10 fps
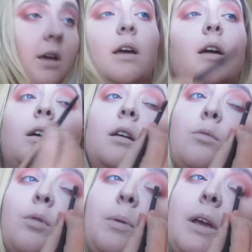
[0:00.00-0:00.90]
And
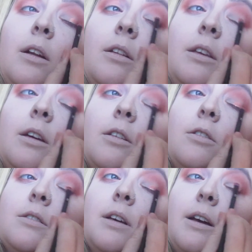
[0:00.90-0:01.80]
repeat on the other
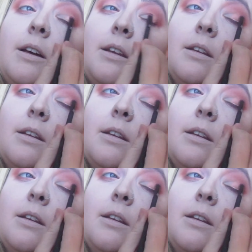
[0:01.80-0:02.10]
side.